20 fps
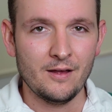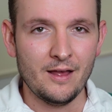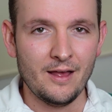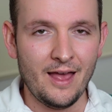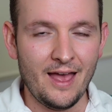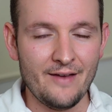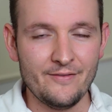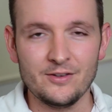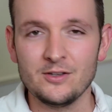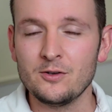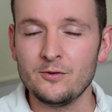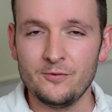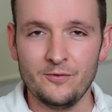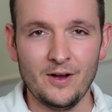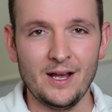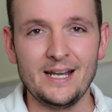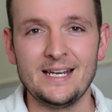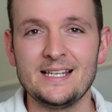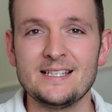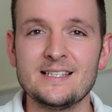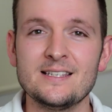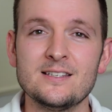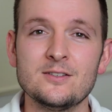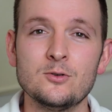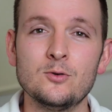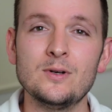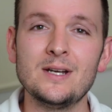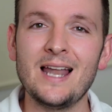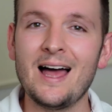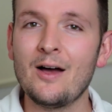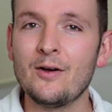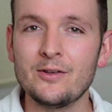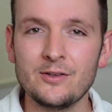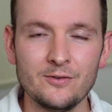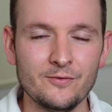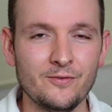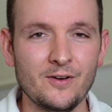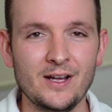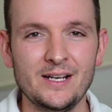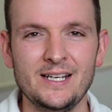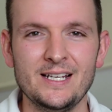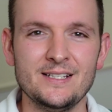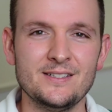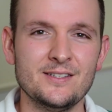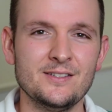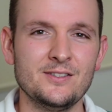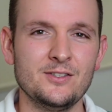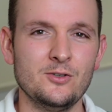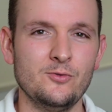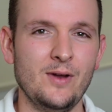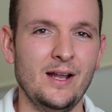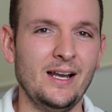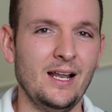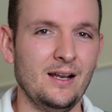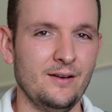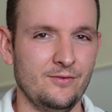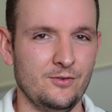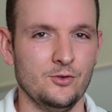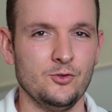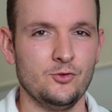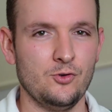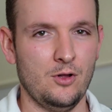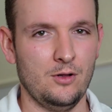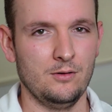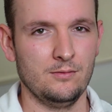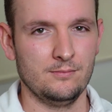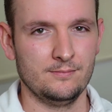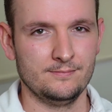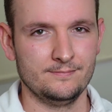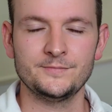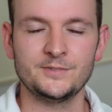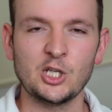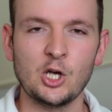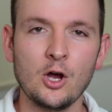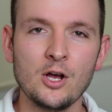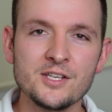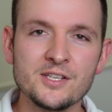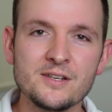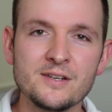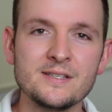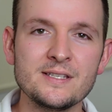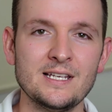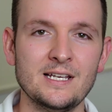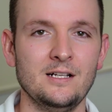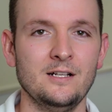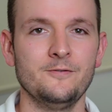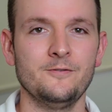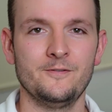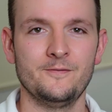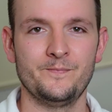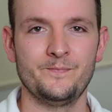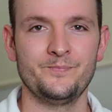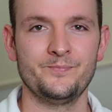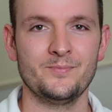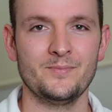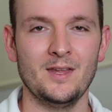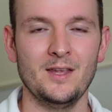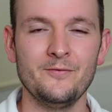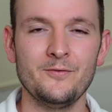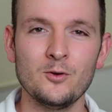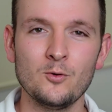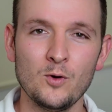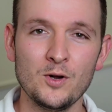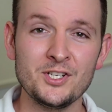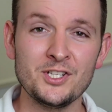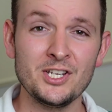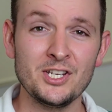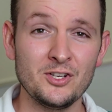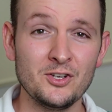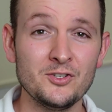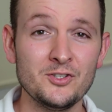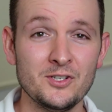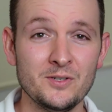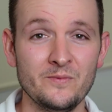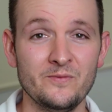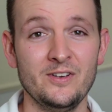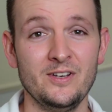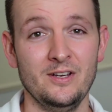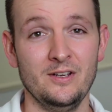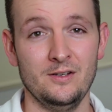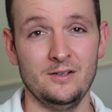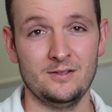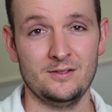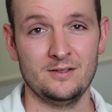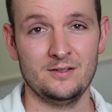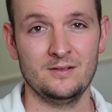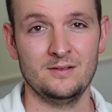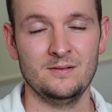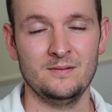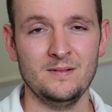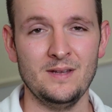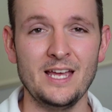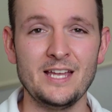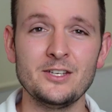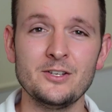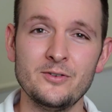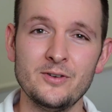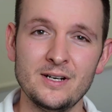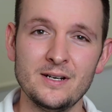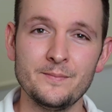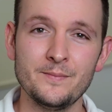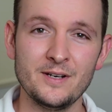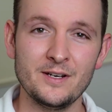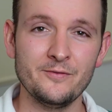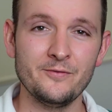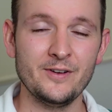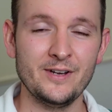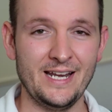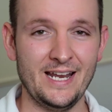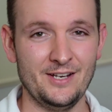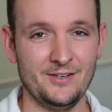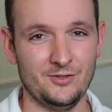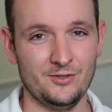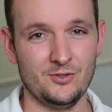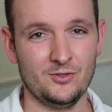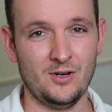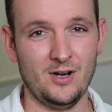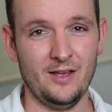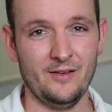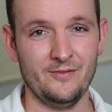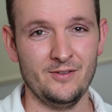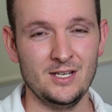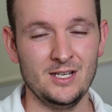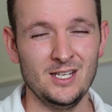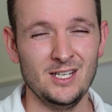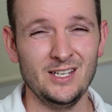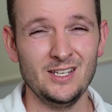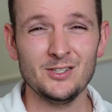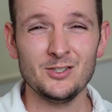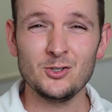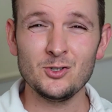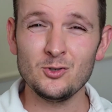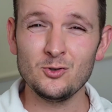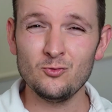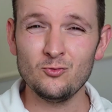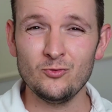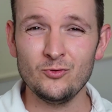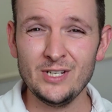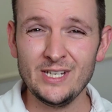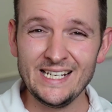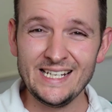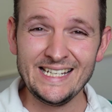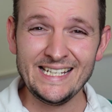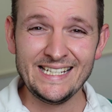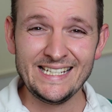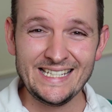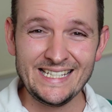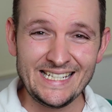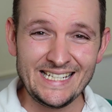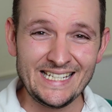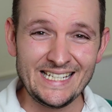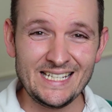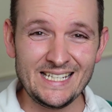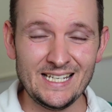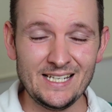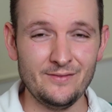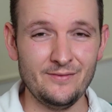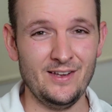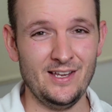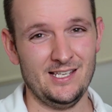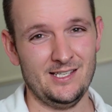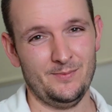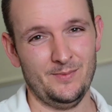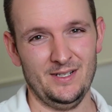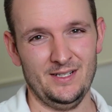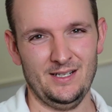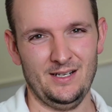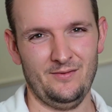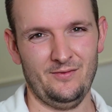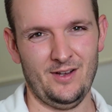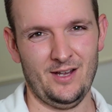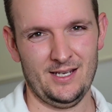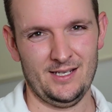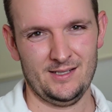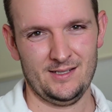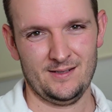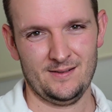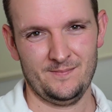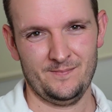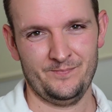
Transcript: having your finances, or allowing your finances to run out of control. So ask yourself, if you're watching YouTube videos and you're in a bit of financial strife, do you really need investment advice?